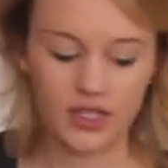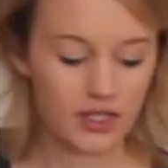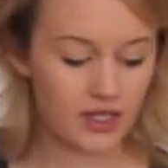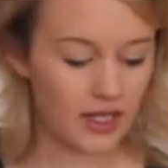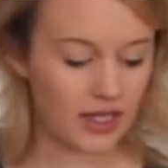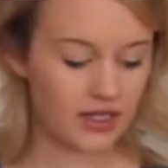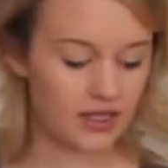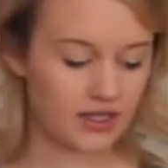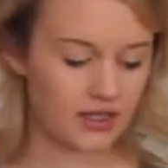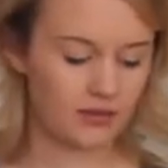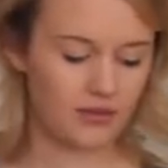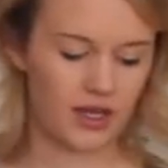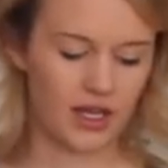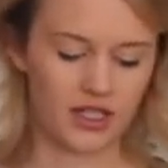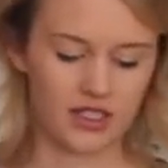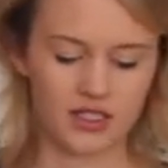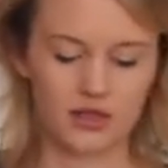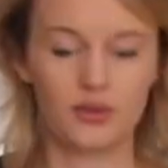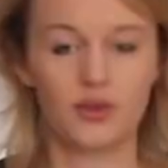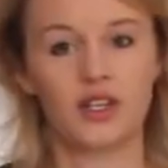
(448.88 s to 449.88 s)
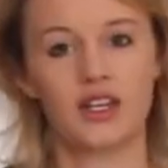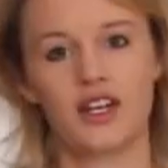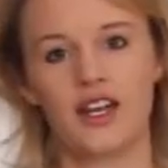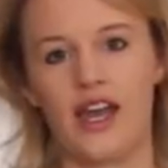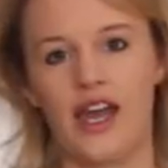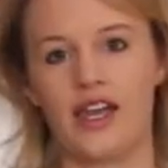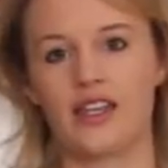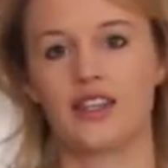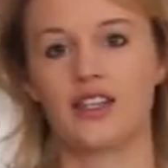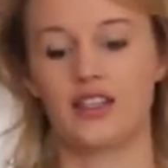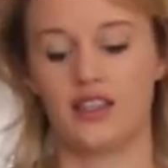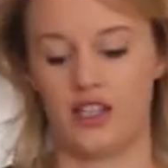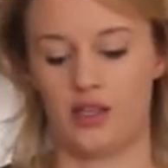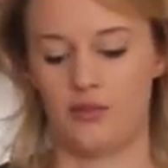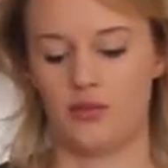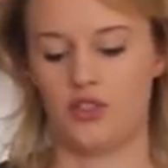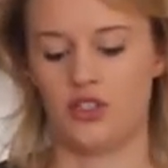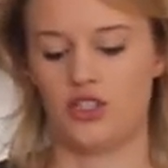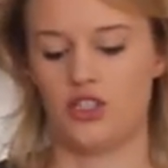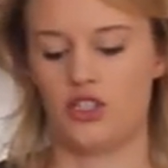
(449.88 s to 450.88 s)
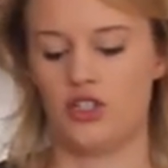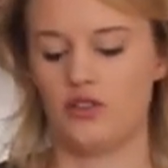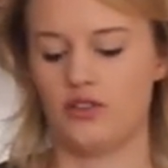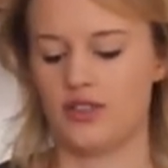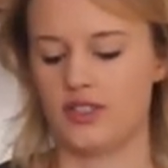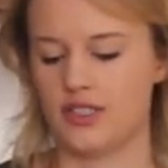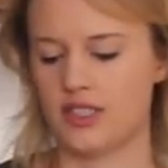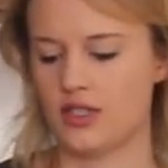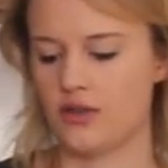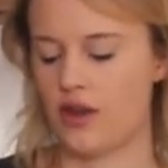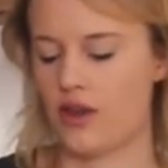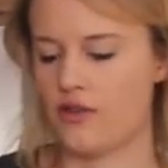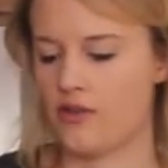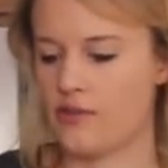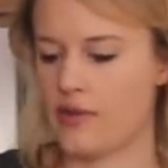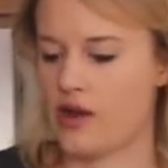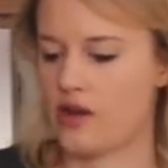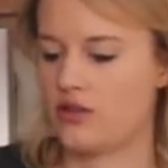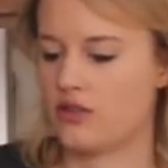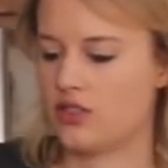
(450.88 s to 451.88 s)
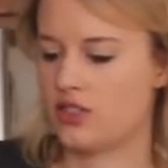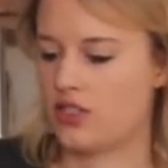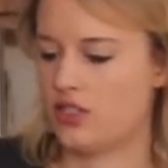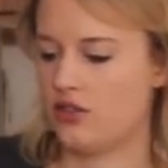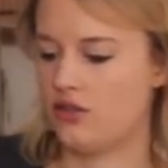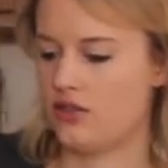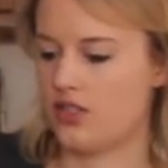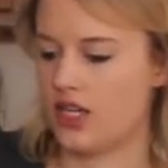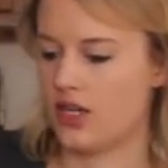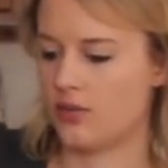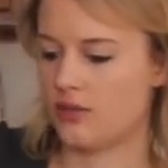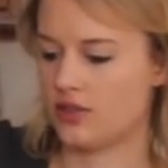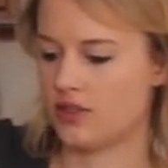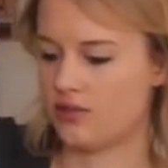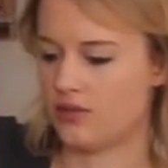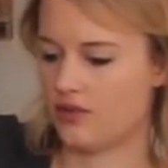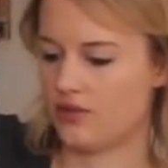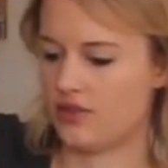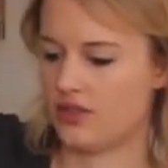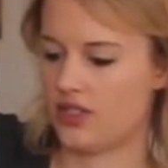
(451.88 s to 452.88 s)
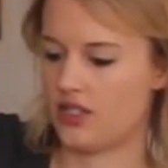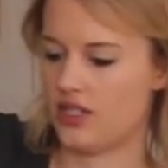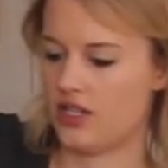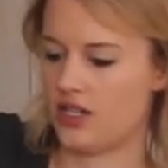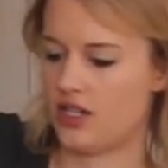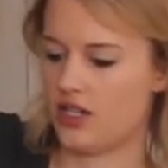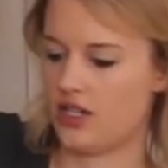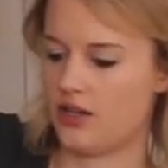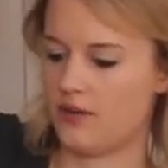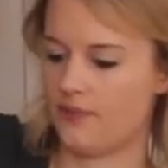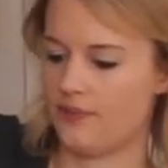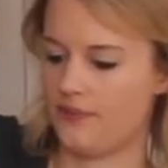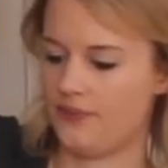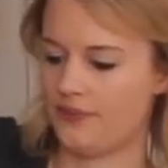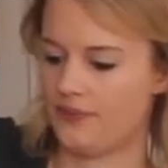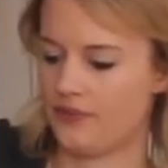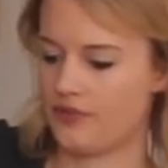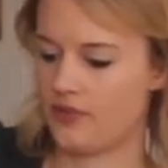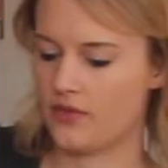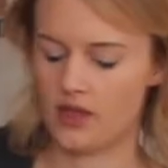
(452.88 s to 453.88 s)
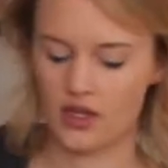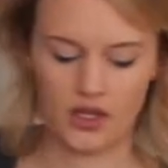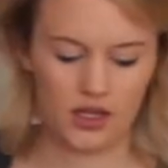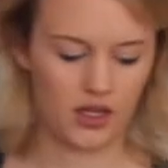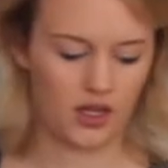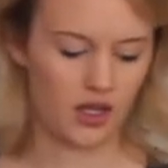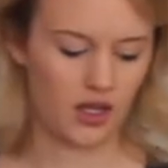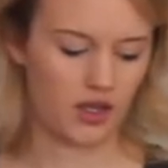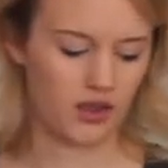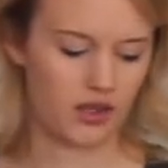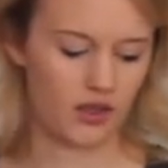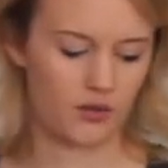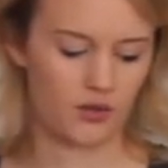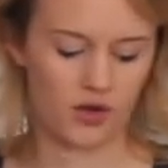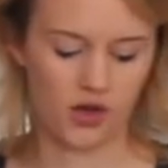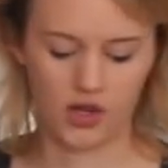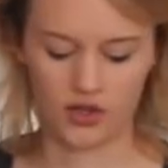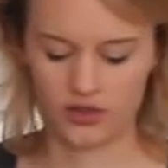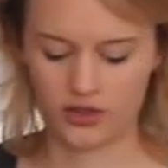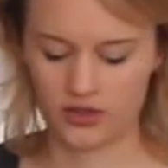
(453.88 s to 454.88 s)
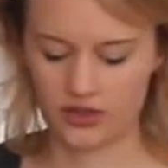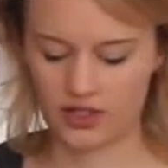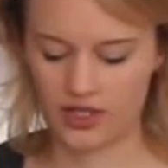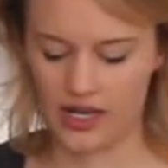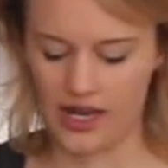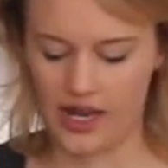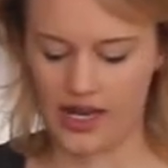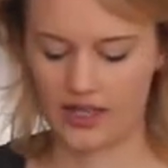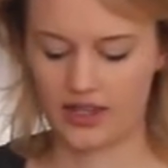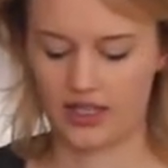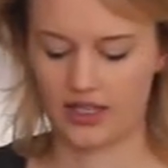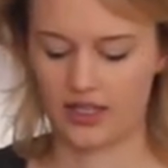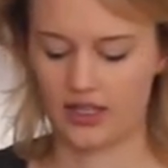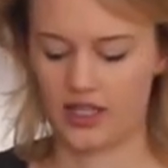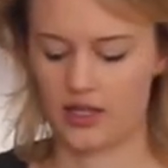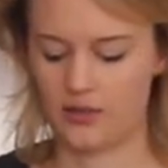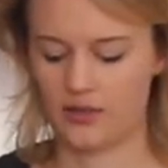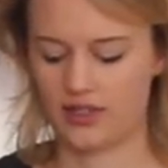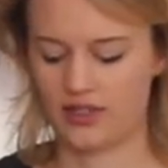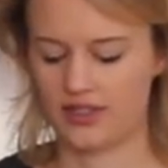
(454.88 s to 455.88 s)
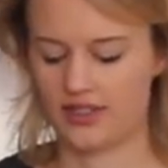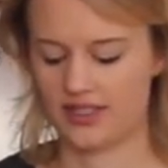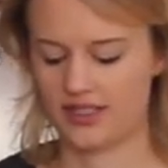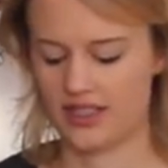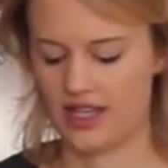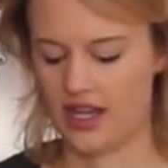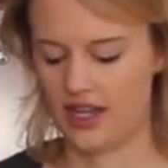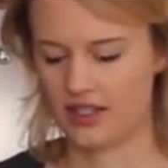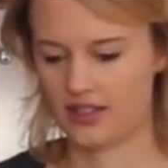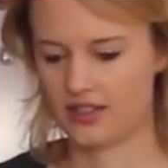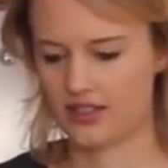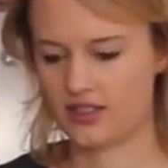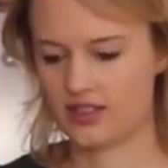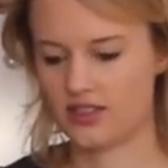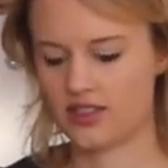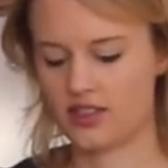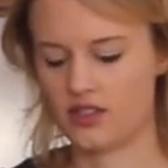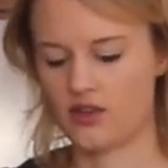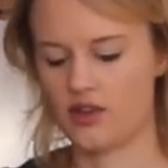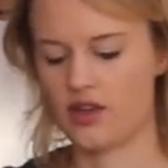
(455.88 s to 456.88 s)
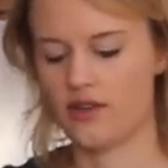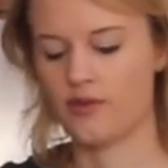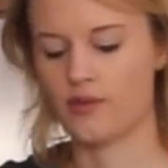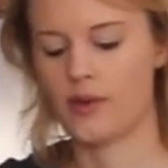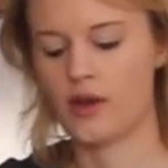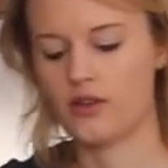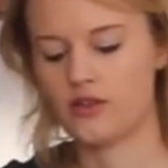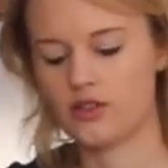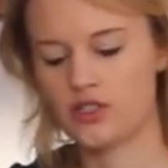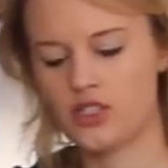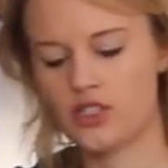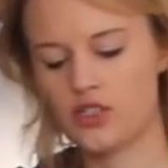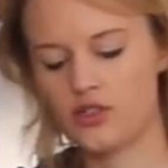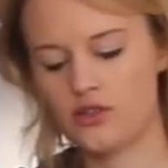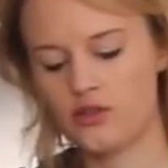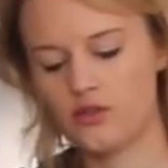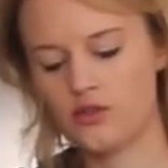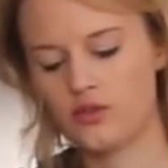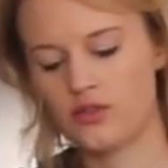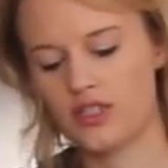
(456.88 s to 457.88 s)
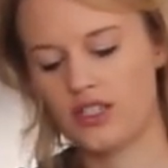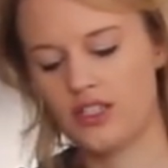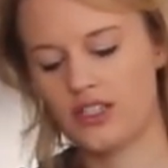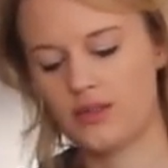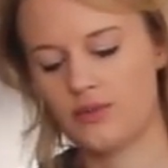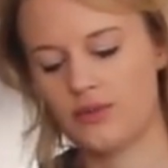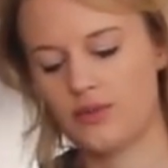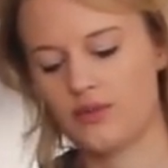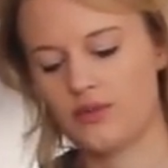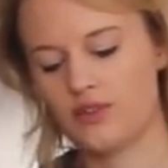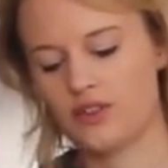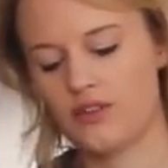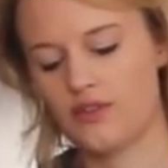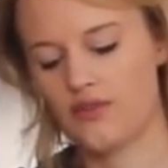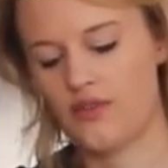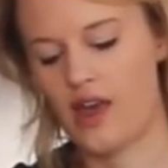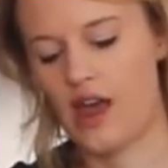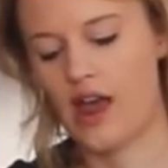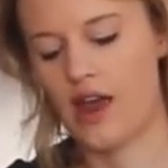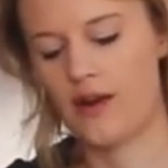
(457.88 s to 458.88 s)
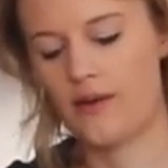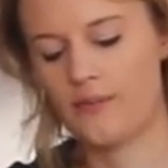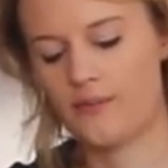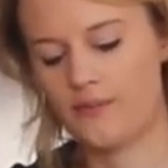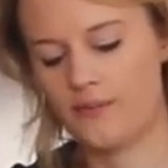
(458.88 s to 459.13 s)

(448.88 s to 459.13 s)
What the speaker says: nice and mixed, we're gonna add the lemon juice. So I have about 2 tablespoons here. And then we're also gonna add the lemon zest. So I have about 2 teaspoons of that.